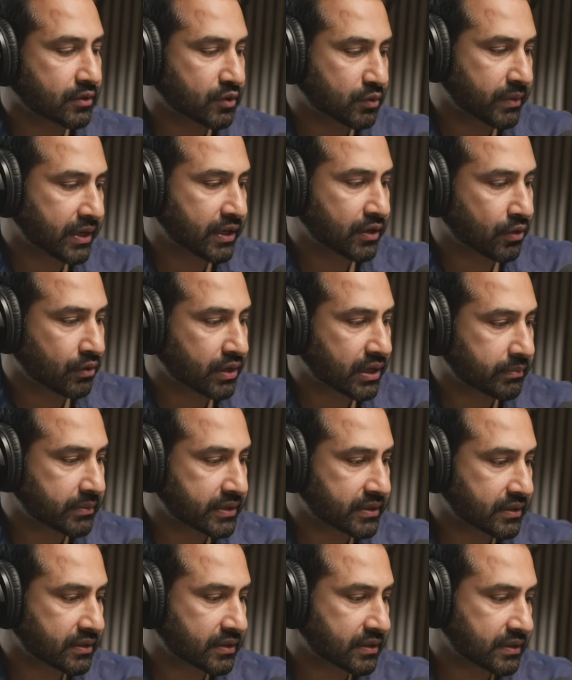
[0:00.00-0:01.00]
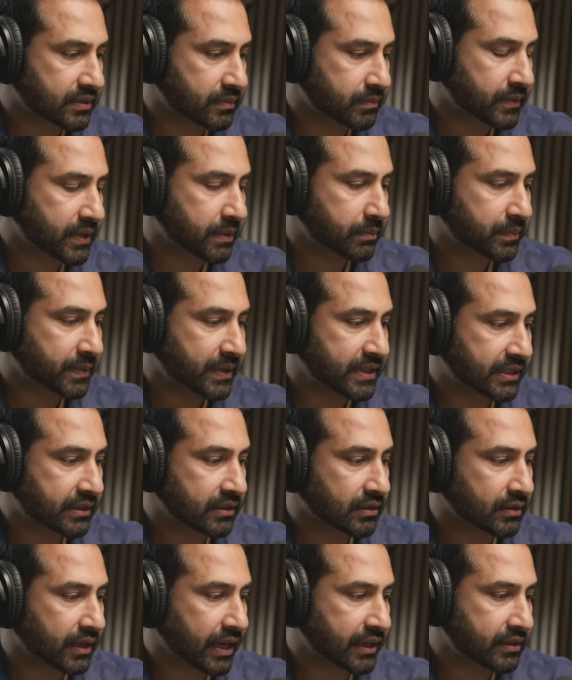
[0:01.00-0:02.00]
You may know him. He's a
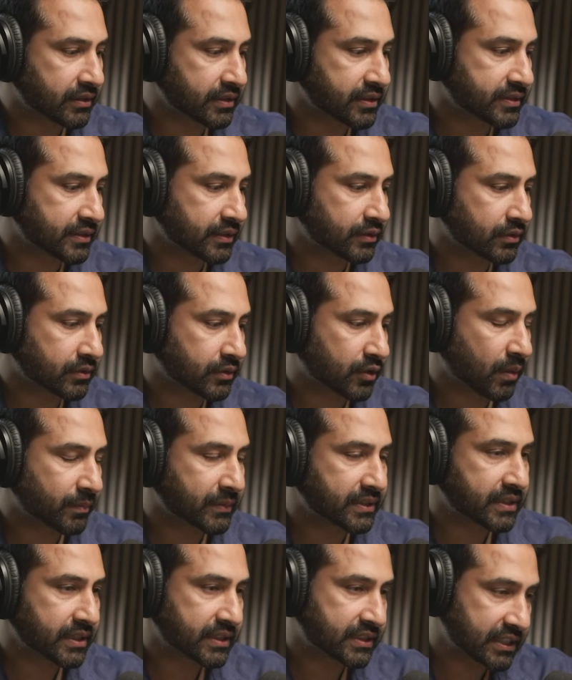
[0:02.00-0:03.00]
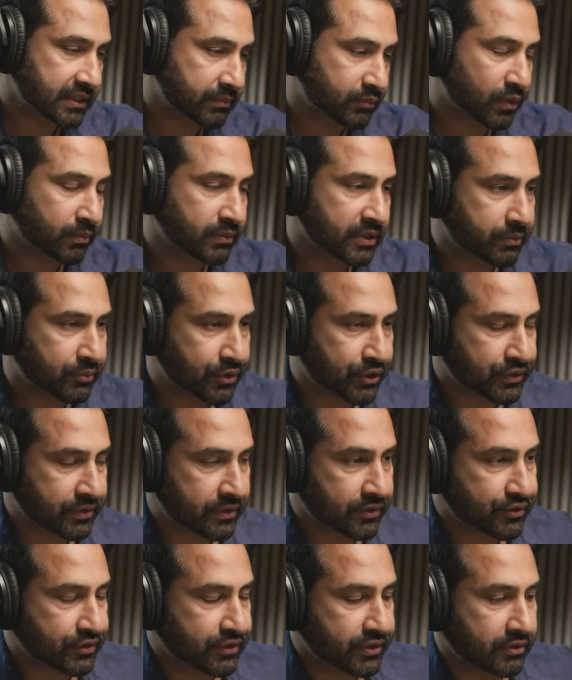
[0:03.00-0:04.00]
political analyst and commentator, probably a present
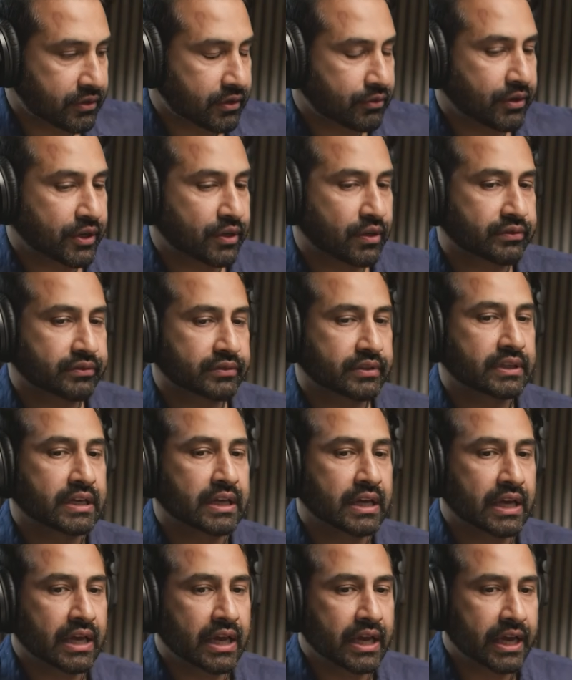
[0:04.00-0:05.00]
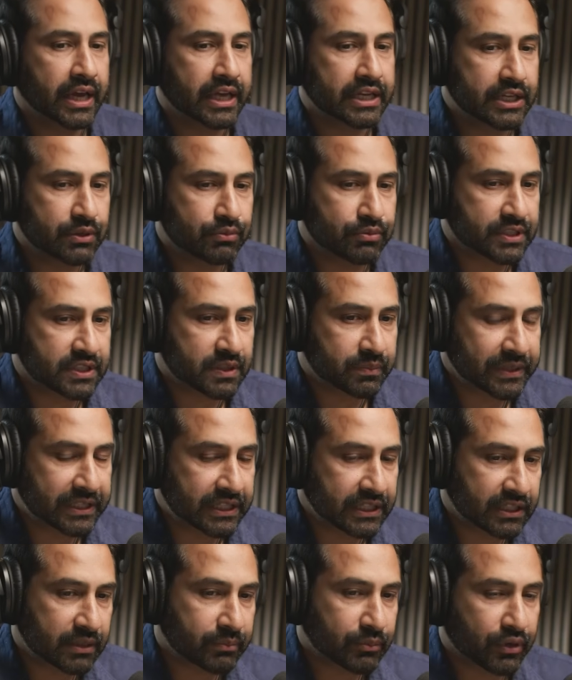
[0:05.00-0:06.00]
Al Jazeera quite often. And he was
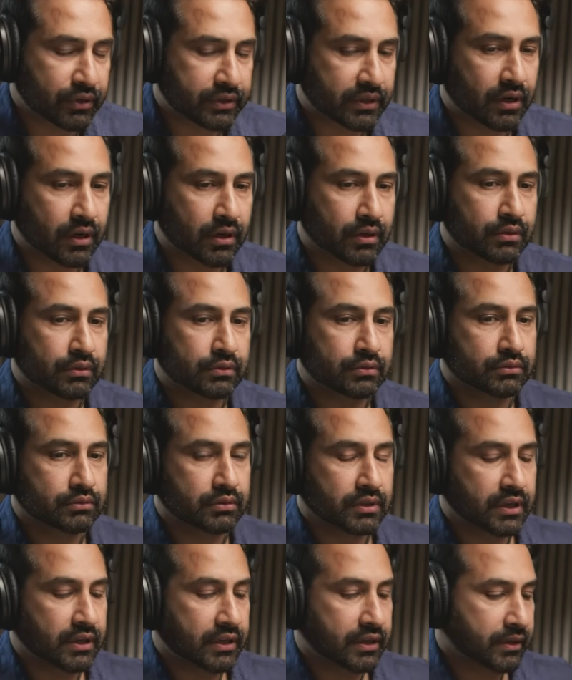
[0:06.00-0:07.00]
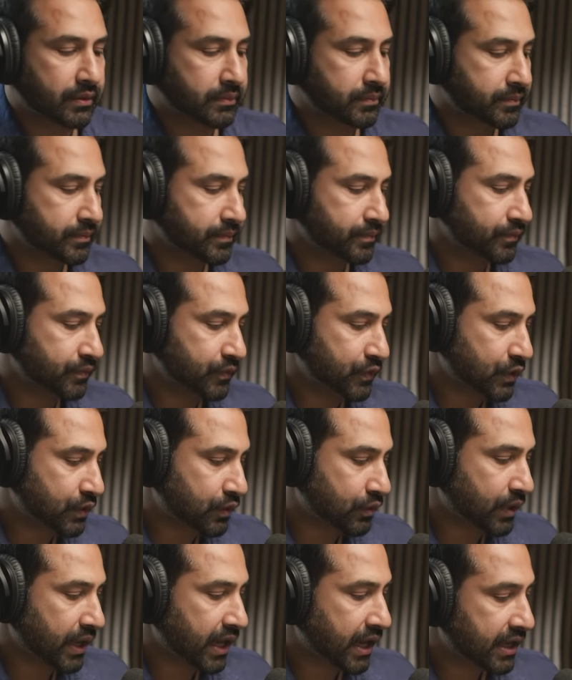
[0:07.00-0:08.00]
speaking about how,
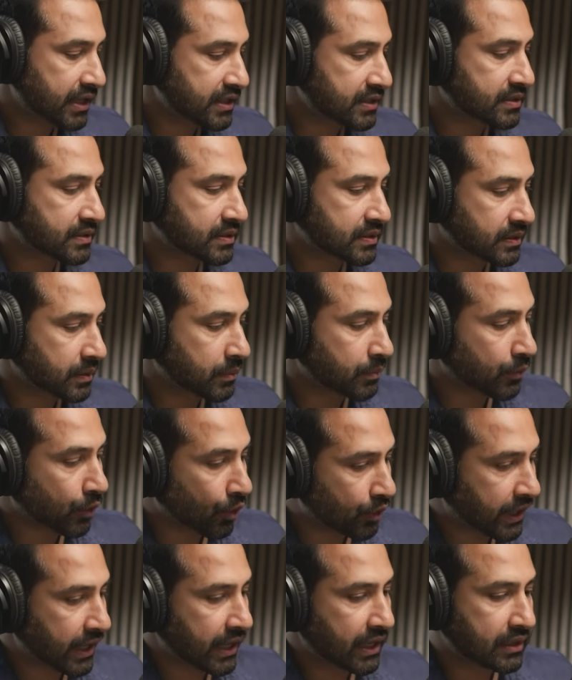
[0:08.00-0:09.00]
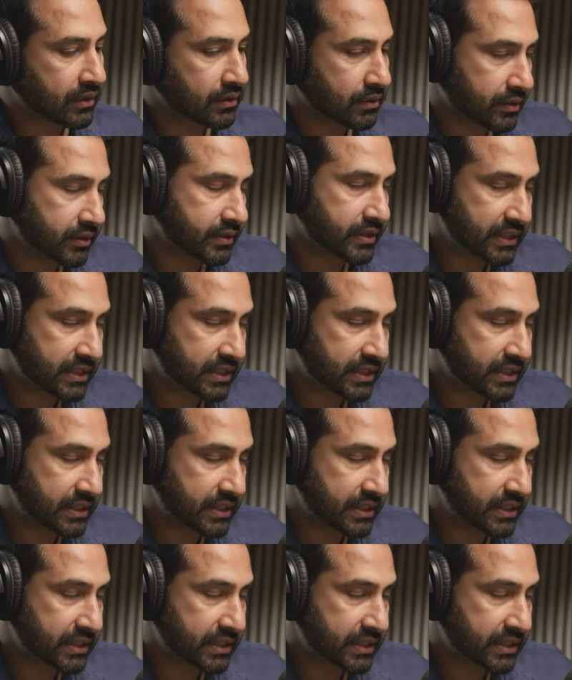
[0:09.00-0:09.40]
as the blockade or the